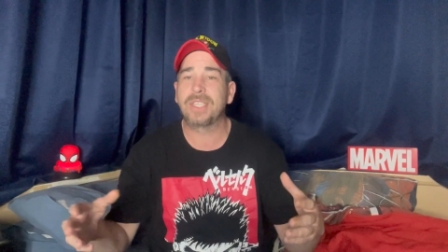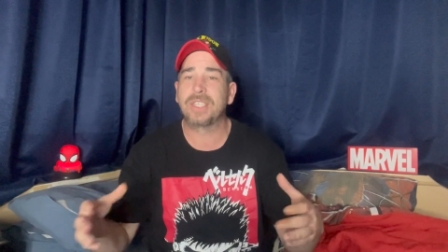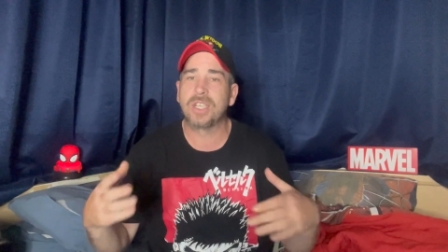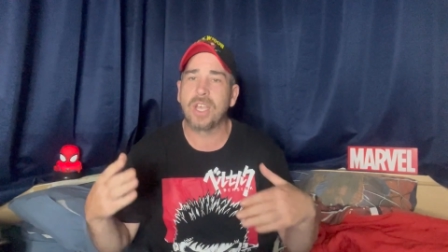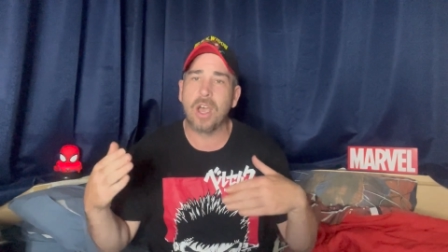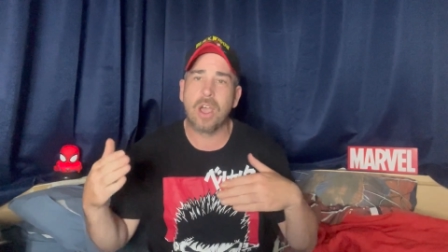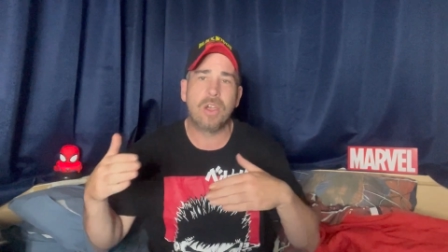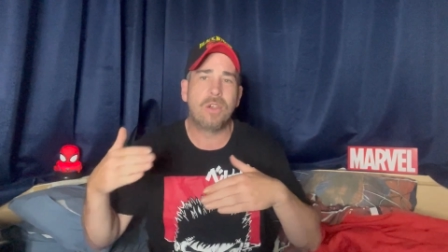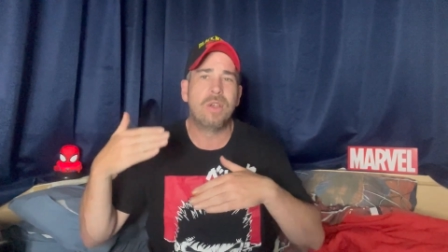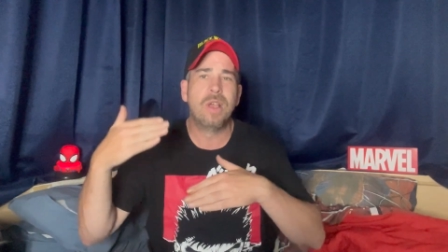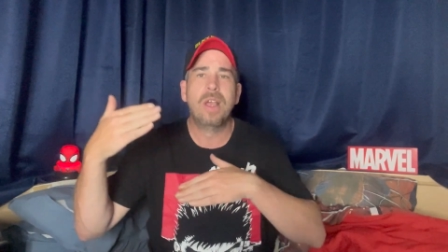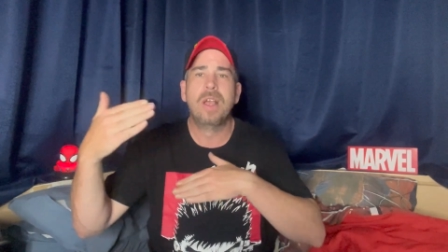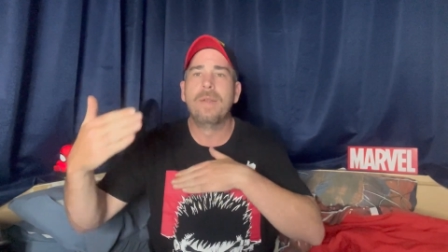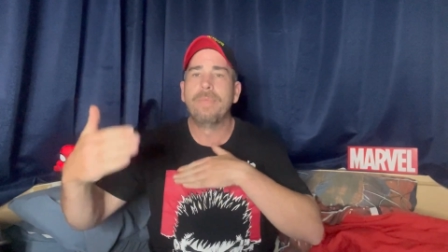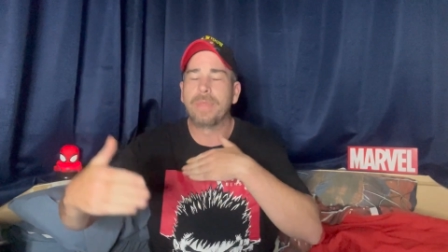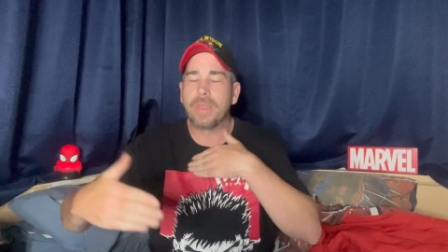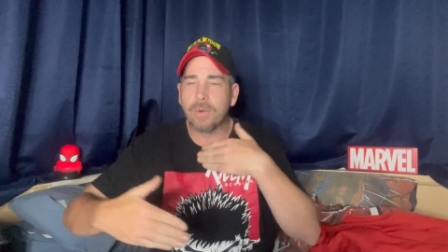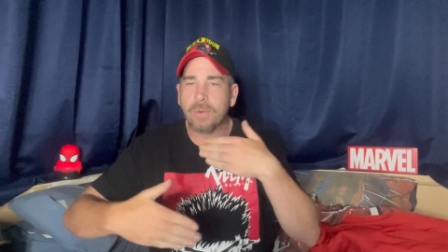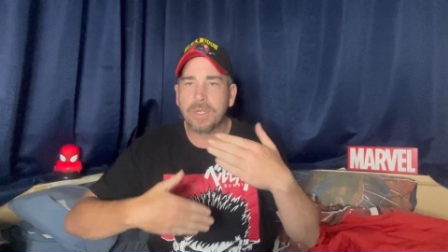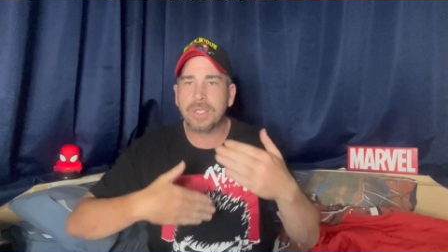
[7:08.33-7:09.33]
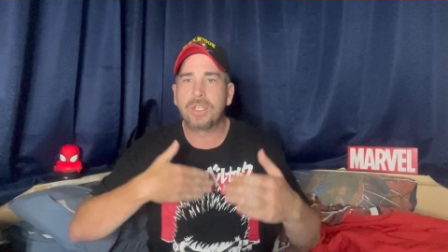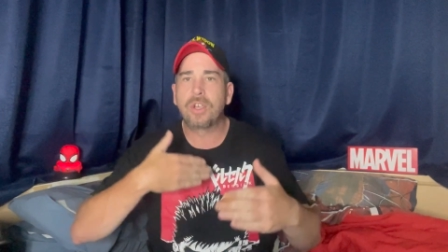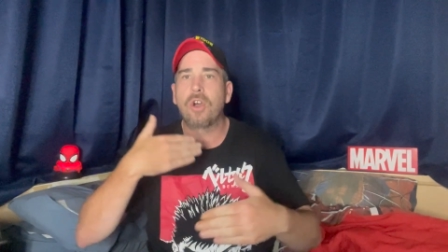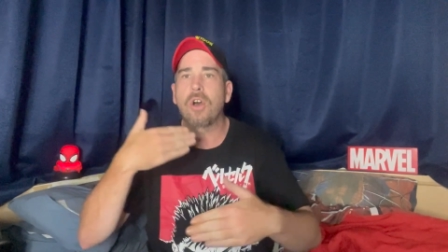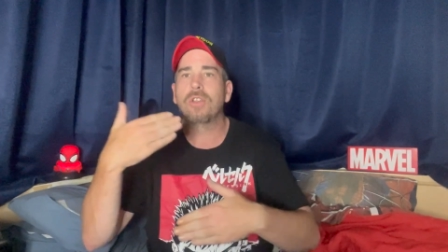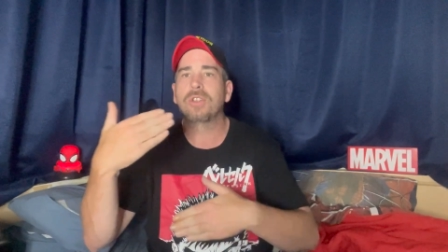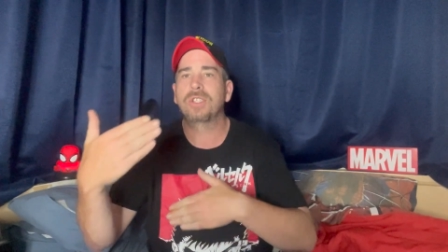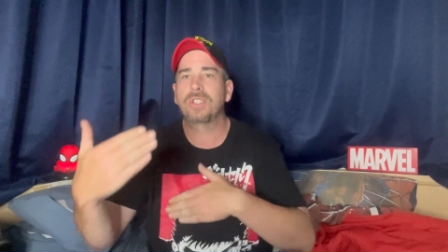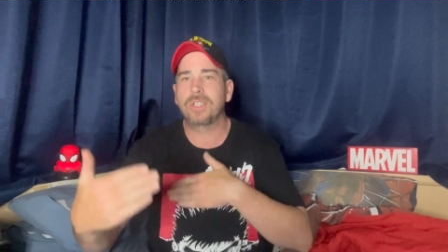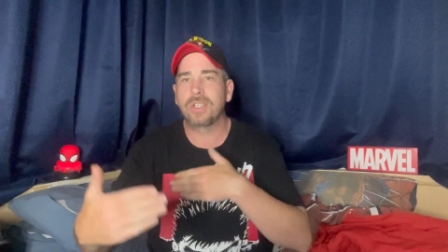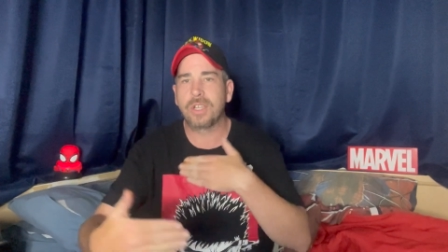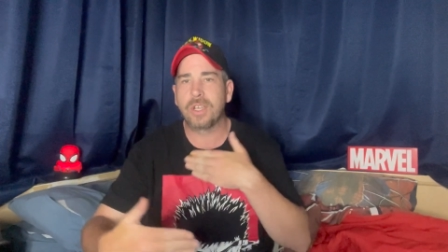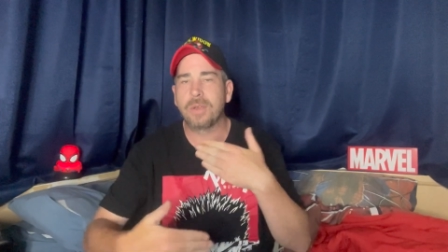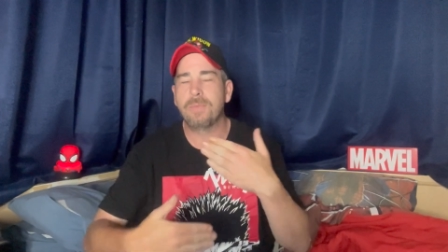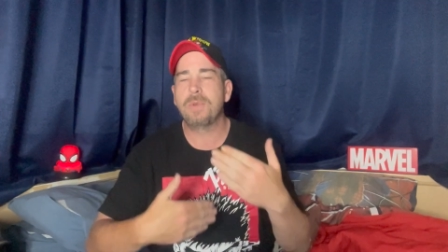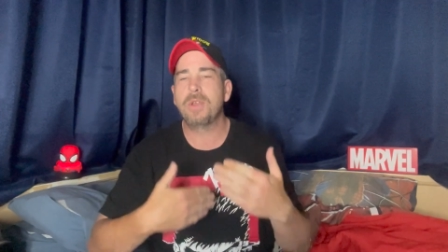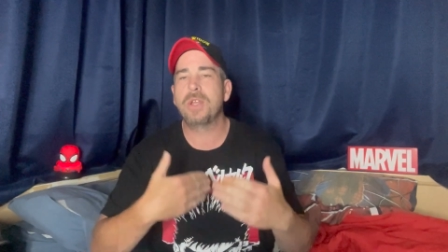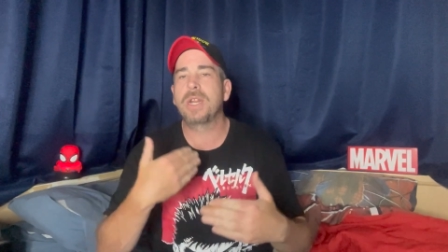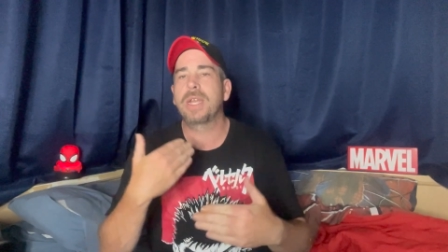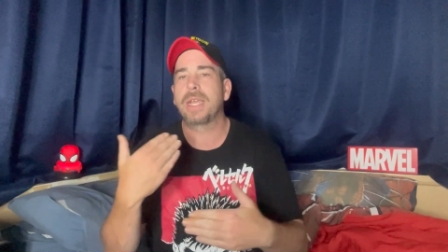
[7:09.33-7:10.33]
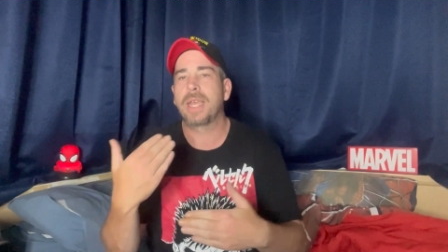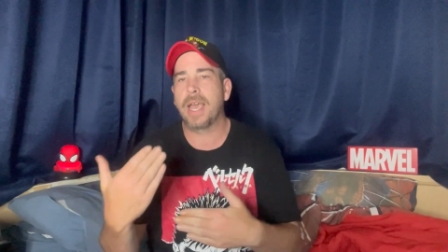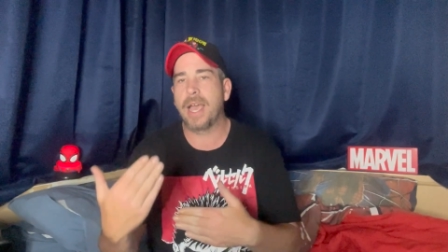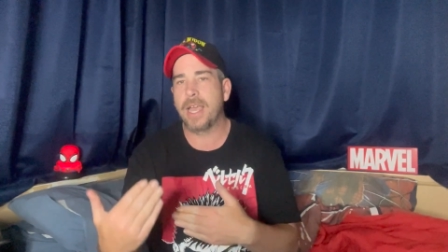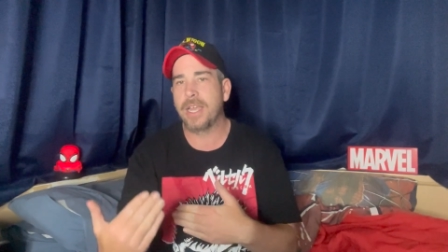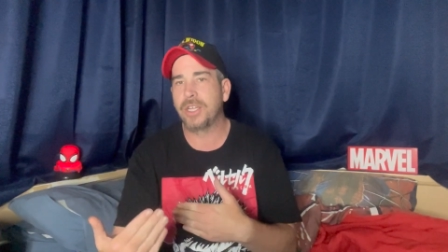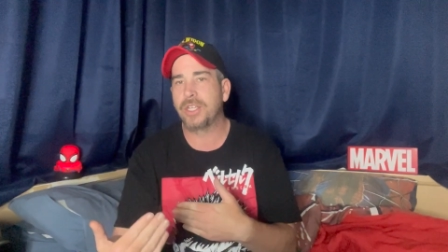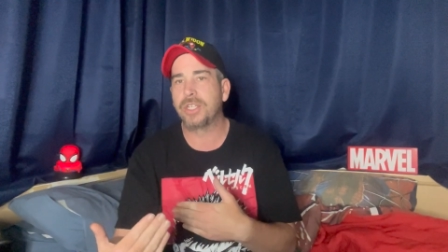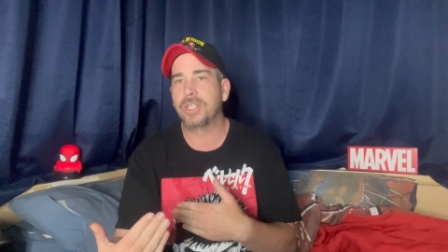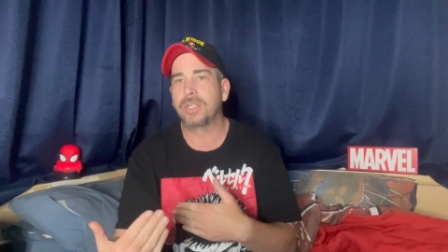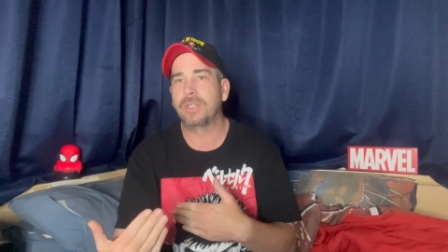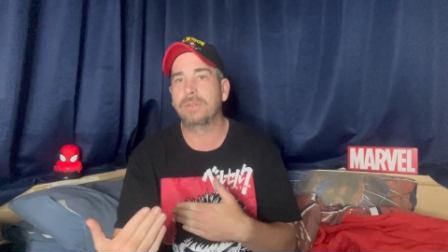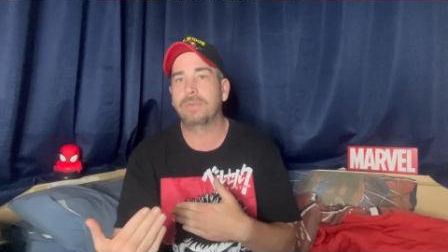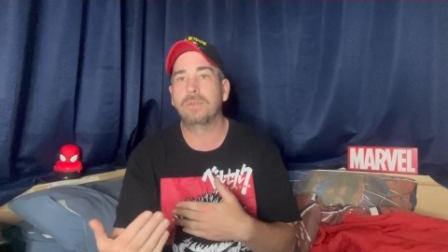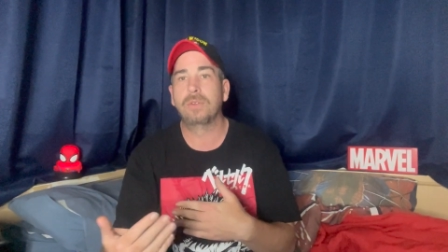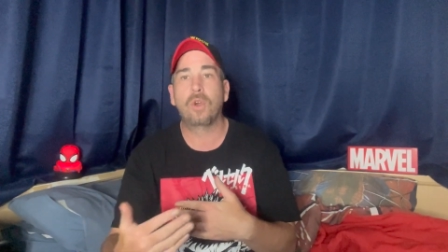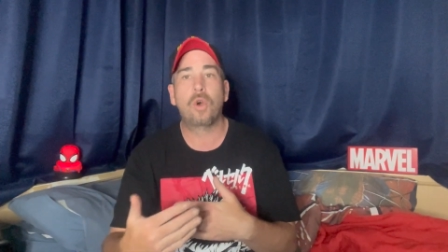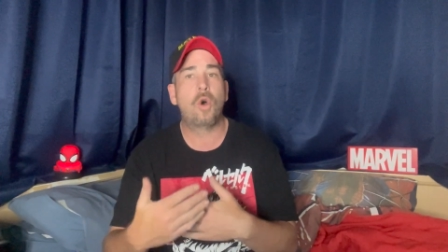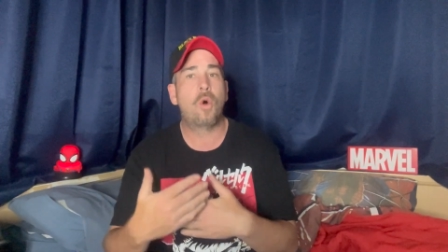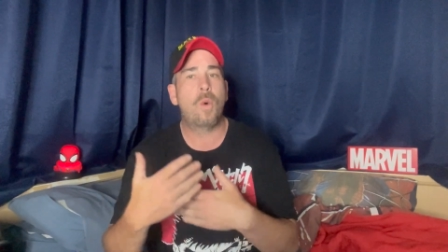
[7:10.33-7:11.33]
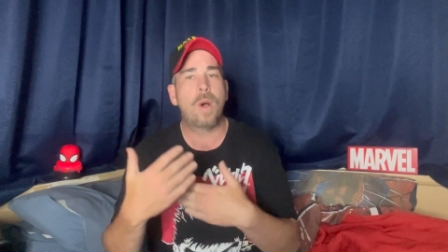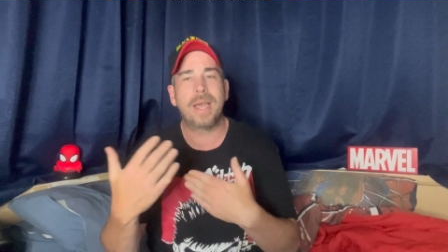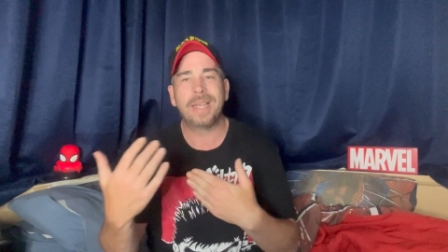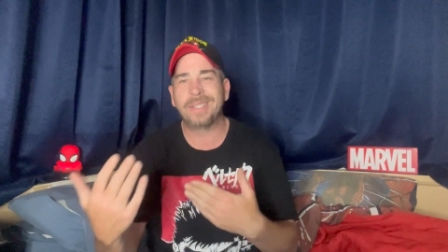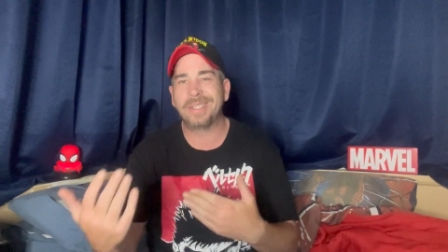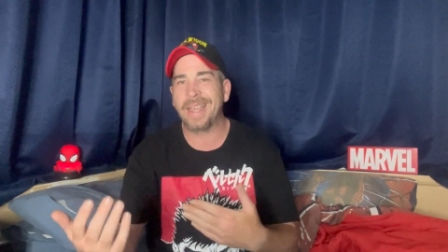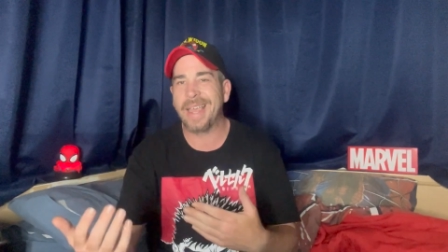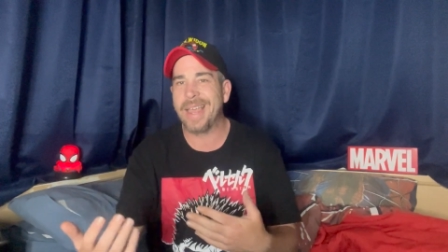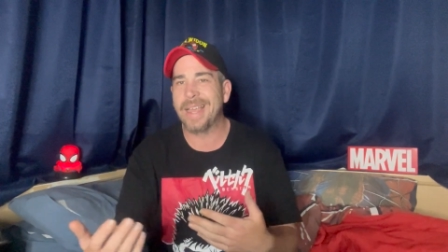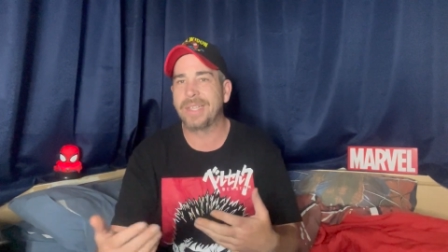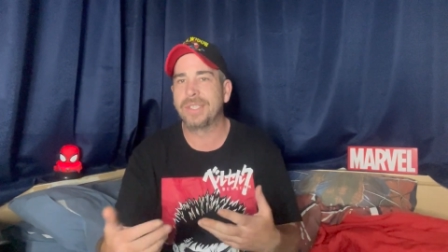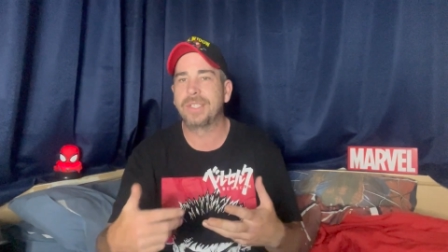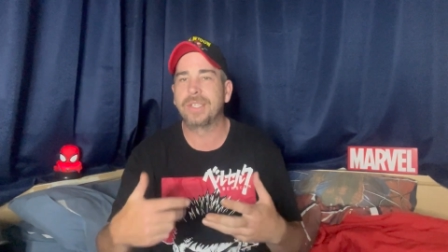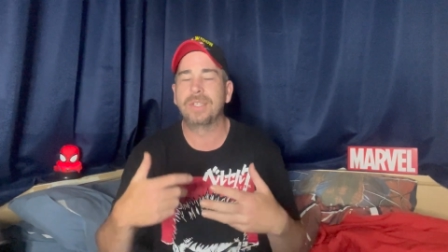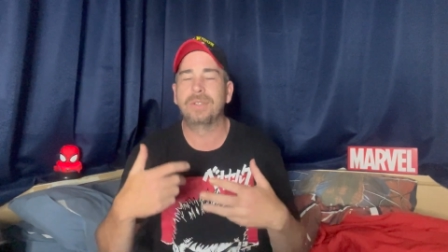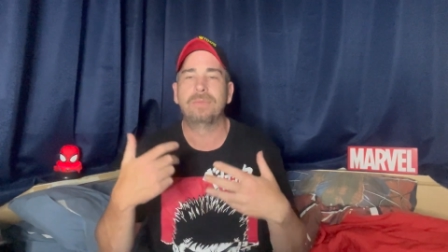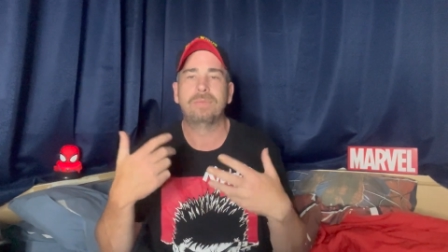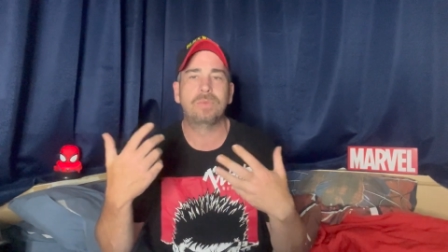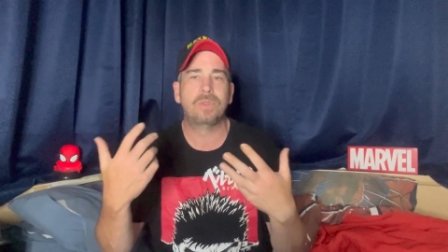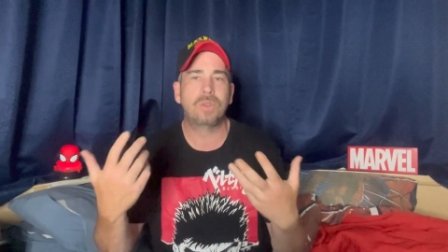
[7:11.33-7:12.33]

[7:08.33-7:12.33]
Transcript: So there was constant communication, always answered,